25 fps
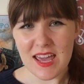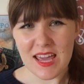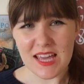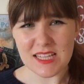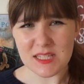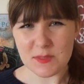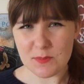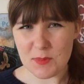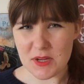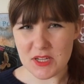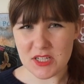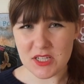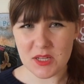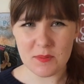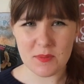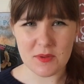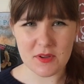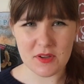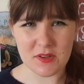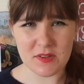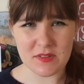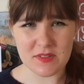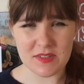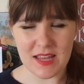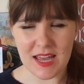especially
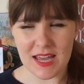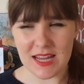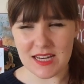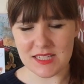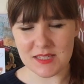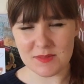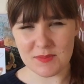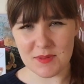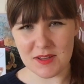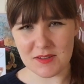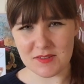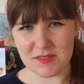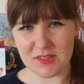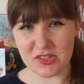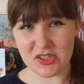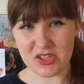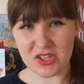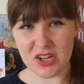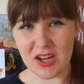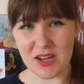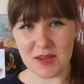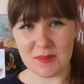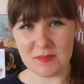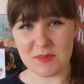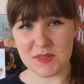because Anna Smale's The
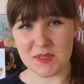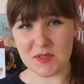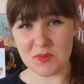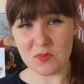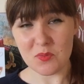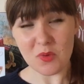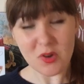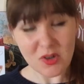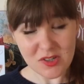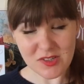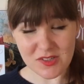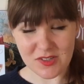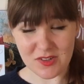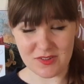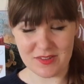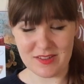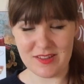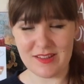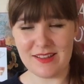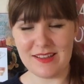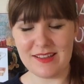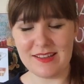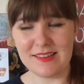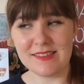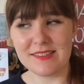Chimes was on
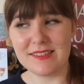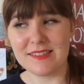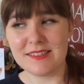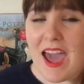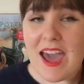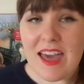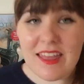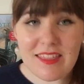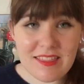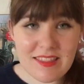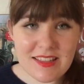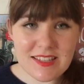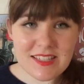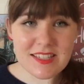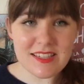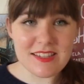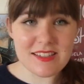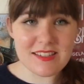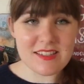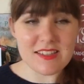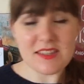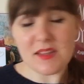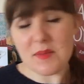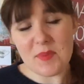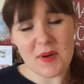the list. And this
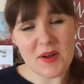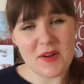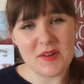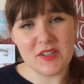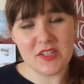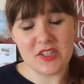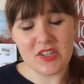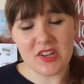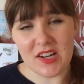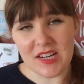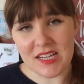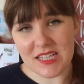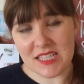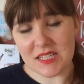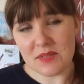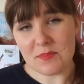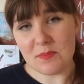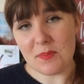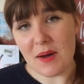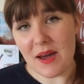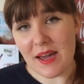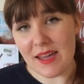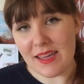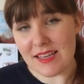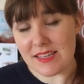is The Buried Giant
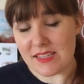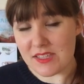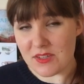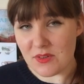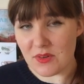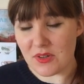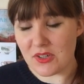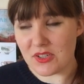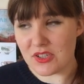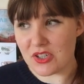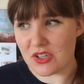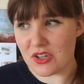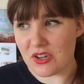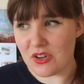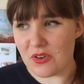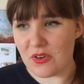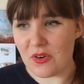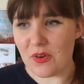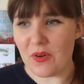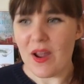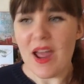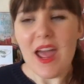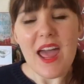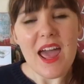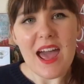by Kazuo
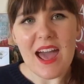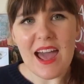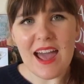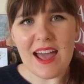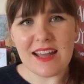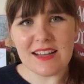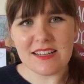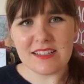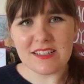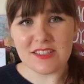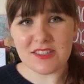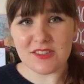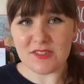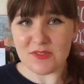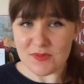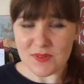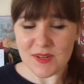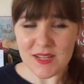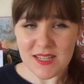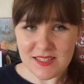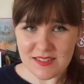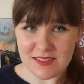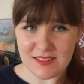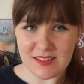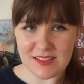Ishiguro. And the
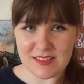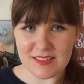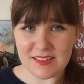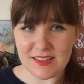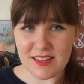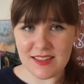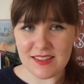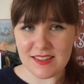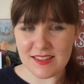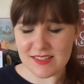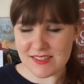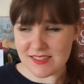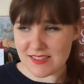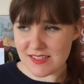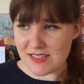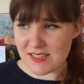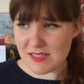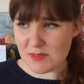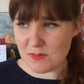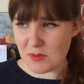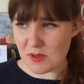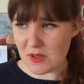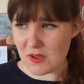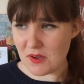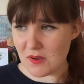reason I say this
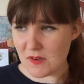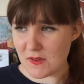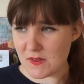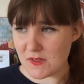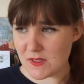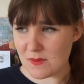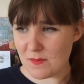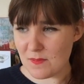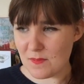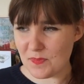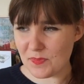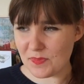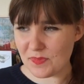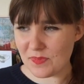is because